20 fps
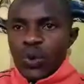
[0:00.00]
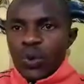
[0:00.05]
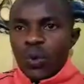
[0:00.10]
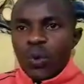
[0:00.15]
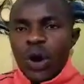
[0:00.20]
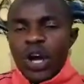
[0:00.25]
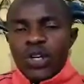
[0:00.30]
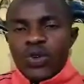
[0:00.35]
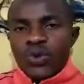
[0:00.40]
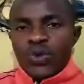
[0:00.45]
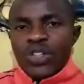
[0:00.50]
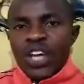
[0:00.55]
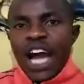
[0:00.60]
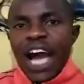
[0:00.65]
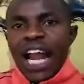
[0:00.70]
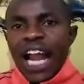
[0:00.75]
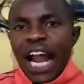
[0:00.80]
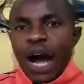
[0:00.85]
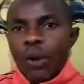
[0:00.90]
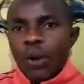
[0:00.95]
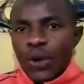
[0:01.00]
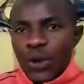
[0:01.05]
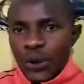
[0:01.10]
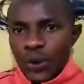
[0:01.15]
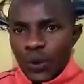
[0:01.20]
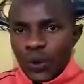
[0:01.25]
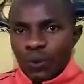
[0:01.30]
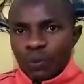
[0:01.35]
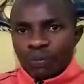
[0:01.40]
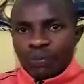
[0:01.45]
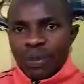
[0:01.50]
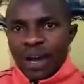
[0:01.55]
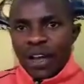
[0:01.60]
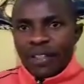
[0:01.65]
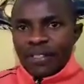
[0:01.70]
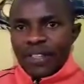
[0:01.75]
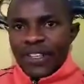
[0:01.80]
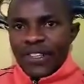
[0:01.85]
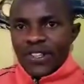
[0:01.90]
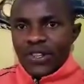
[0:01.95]
why do they allow you and
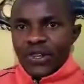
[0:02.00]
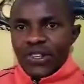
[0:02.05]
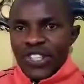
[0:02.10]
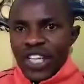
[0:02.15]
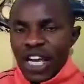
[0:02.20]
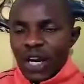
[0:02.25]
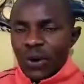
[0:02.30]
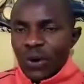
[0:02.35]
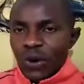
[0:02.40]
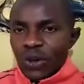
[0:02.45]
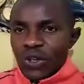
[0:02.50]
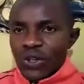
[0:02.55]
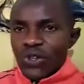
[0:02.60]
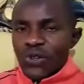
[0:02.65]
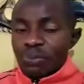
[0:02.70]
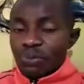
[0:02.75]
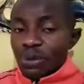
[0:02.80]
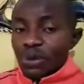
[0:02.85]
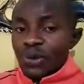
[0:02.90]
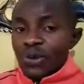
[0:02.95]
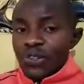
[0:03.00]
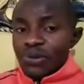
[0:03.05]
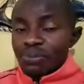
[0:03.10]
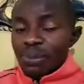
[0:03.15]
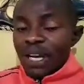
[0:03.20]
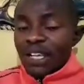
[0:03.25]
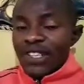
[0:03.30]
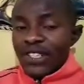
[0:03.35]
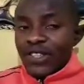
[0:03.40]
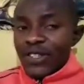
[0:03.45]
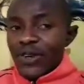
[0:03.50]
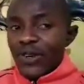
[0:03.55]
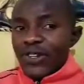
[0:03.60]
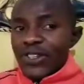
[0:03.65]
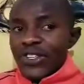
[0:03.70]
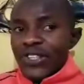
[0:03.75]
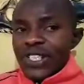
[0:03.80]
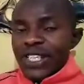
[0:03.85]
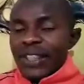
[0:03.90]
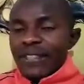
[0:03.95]
this is not a loan? So because banks don't
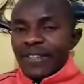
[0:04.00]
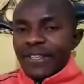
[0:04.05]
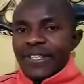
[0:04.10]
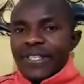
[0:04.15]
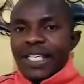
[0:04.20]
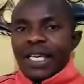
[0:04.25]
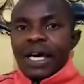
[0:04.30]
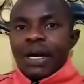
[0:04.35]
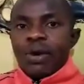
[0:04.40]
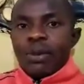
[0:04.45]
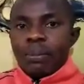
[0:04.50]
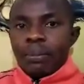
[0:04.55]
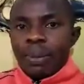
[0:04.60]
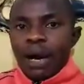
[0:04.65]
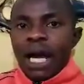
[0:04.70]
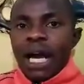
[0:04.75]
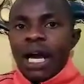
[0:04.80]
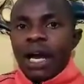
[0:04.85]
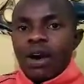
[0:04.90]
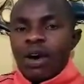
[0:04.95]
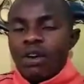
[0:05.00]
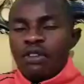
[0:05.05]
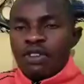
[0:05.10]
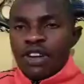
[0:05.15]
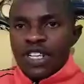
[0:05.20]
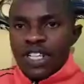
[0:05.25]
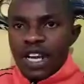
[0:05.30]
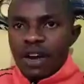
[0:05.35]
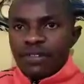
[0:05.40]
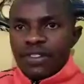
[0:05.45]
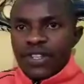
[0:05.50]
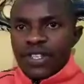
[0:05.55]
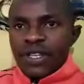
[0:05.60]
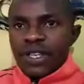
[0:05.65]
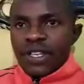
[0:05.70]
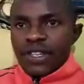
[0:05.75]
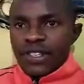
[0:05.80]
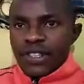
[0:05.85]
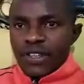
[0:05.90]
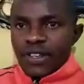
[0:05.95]
say that bank overdrafts
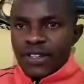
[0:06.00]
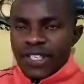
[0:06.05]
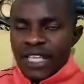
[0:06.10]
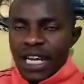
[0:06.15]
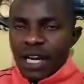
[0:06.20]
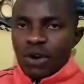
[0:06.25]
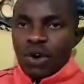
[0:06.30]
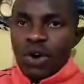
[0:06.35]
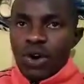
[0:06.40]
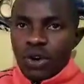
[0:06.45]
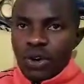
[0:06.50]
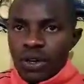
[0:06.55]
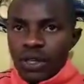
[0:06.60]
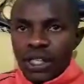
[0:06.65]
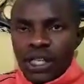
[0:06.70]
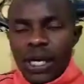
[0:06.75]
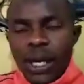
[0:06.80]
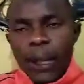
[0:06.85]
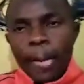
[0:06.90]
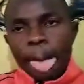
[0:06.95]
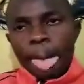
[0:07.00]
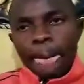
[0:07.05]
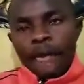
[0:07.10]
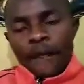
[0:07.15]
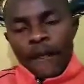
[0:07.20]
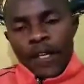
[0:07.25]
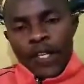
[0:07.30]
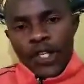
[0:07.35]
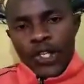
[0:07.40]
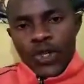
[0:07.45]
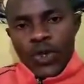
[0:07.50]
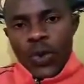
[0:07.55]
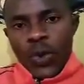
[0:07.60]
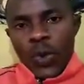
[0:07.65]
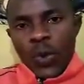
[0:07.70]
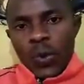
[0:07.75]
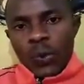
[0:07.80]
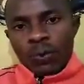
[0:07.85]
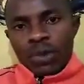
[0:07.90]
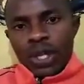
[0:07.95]
is not a loan.
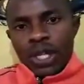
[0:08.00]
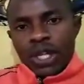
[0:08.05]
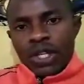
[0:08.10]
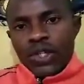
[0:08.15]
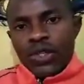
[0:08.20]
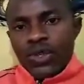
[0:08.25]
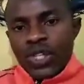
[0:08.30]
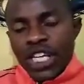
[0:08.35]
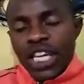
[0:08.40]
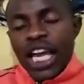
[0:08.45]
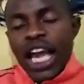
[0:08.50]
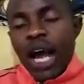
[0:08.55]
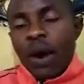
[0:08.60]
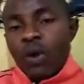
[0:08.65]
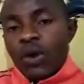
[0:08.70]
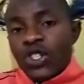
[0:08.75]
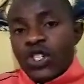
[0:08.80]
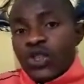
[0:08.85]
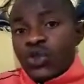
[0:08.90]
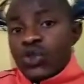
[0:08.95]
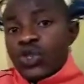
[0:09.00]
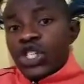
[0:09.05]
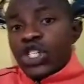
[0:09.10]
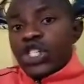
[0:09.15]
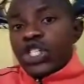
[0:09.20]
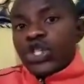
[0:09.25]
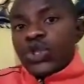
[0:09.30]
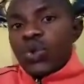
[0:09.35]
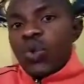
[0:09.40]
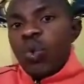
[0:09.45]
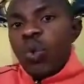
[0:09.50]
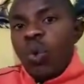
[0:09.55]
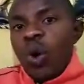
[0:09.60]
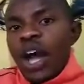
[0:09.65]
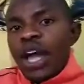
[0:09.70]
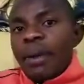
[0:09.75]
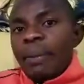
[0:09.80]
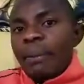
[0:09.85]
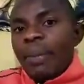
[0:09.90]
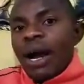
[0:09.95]
So today I want to teach you
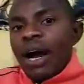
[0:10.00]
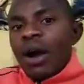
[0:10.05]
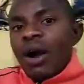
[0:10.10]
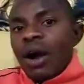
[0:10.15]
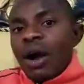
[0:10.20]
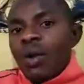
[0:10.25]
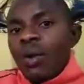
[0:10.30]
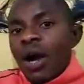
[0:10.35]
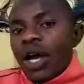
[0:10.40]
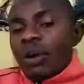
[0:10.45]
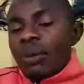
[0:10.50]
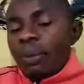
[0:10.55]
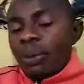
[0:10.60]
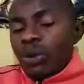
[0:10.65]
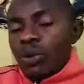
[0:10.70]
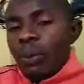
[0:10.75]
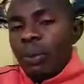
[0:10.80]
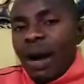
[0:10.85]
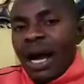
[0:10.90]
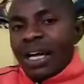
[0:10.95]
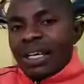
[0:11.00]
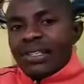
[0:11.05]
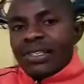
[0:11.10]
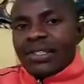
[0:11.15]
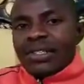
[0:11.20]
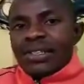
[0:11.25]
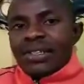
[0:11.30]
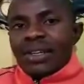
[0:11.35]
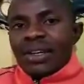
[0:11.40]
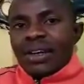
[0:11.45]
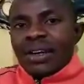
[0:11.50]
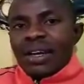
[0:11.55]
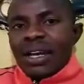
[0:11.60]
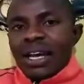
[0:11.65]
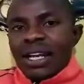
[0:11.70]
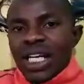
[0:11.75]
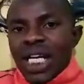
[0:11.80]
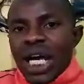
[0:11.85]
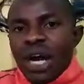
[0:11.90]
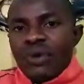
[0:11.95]
why do banks
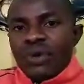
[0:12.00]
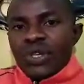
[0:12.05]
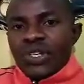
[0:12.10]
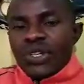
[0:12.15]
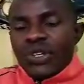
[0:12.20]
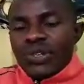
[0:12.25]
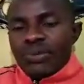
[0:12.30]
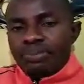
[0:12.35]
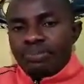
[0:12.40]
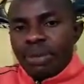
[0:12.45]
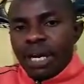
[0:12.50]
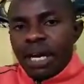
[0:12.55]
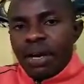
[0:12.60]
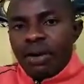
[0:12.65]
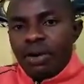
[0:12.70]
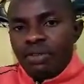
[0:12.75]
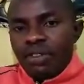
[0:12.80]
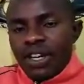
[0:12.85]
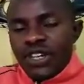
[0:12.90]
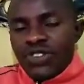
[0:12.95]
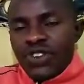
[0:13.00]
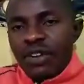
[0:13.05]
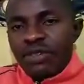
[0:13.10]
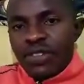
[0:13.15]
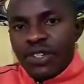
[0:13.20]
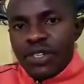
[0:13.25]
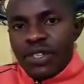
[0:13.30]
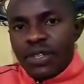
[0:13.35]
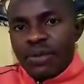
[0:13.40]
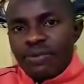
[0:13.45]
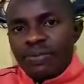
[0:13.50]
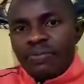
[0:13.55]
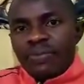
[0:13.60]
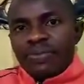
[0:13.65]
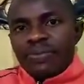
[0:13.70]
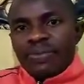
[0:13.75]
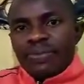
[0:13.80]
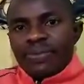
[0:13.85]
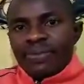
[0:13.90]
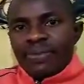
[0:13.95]
encourages bank overdrafts
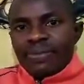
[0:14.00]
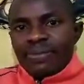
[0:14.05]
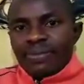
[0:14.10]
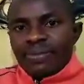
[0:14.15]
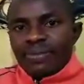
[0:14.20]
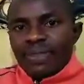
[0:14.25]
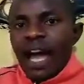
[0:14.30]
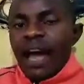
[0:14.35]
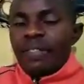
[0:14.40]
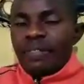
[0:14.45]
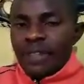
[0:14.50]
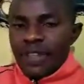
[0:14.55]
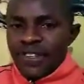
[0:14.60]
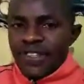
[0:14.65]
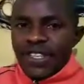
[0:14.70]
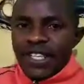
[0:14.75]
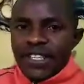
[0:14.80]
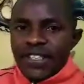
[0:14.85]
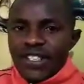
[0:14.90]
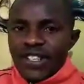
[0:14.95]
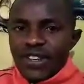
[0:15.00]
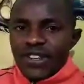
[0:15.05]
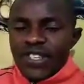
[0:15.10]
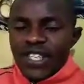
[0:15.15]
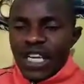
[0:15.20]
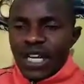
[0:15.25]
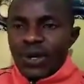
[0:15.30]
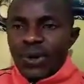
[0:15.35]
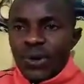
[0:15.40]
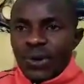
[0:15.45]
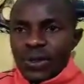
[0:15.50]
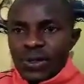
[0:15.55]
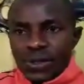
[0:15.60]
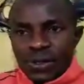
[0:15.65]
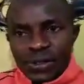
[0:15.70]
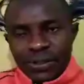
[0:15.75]
and they say it's not a loan.